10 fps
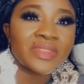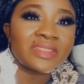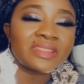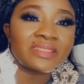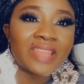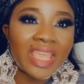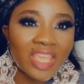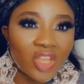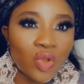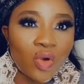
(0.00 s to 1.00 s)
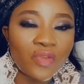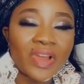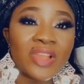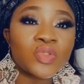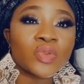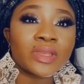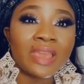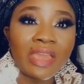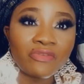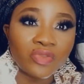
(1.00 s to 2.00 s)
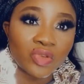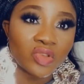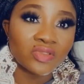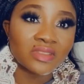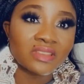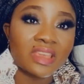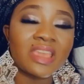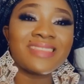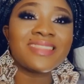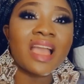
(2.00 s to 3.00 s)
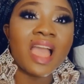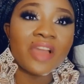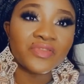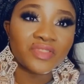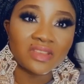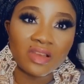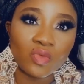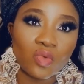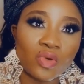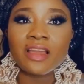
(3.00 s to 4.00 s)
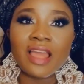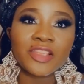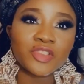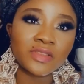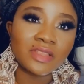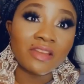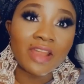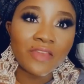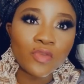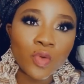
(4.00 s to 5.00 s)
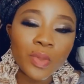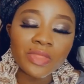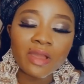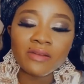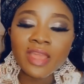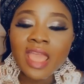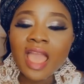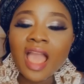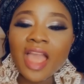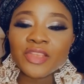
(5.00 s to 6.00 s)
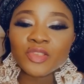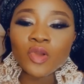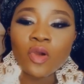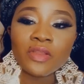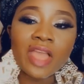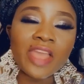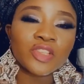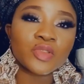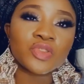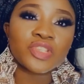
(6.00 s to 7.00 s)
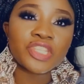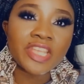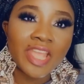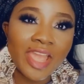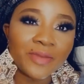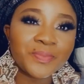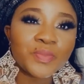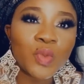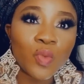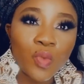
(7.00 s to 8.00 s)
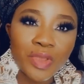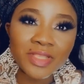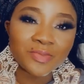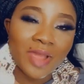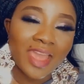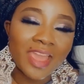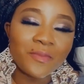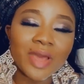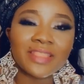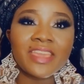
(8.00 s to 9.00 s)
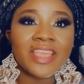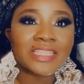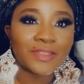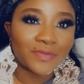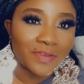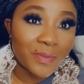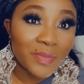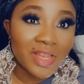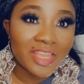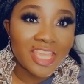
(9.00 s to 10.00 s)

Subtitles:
take it off, how to care for your skin afterwards. I just arrived home now. I thought I should share with my M&S family